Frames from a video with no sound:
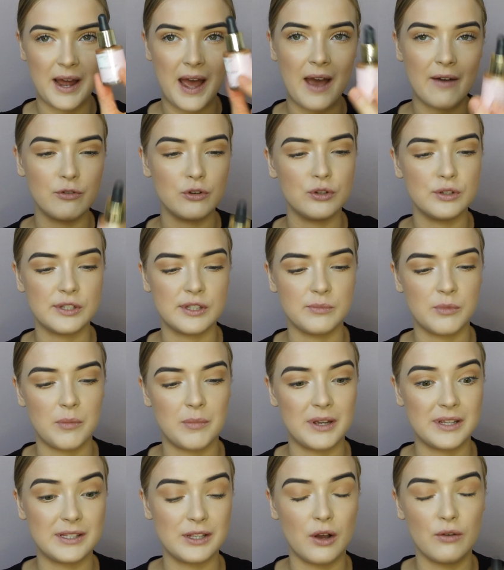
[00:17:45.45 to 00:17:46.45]
but I haven't used
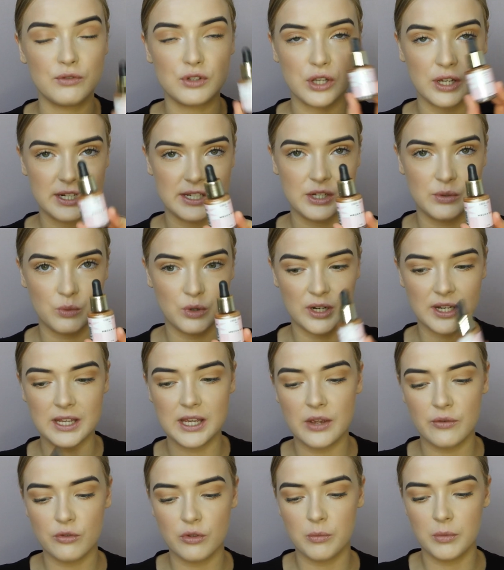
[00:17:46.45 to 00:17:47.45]
them on myself, so I did
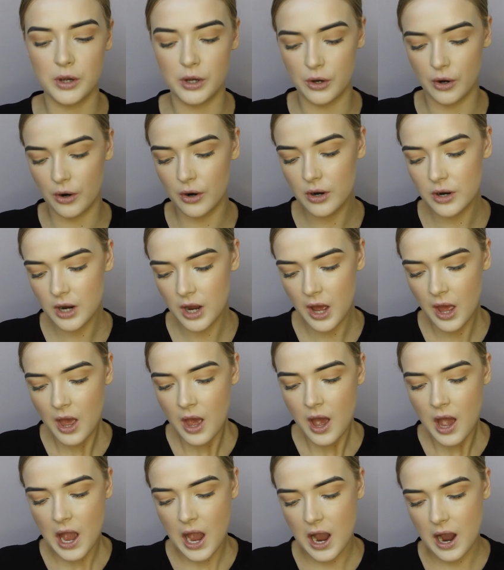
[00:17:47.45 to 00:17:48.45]
want to give them a go.
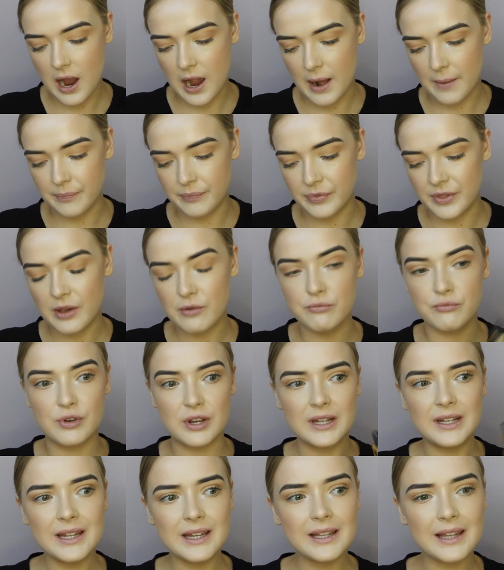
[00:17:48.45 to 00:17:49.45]
They're
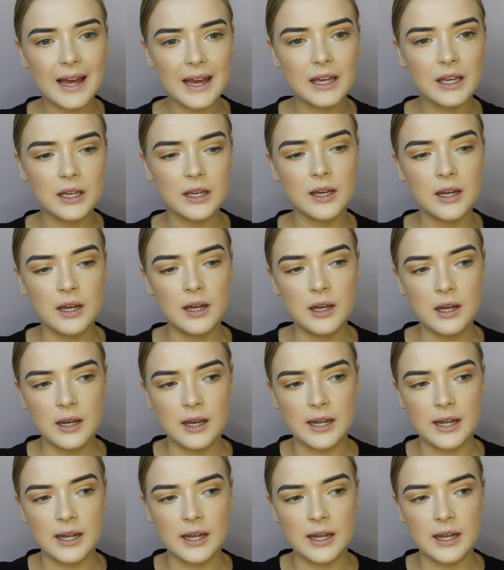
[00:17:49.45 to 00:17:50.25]
really like,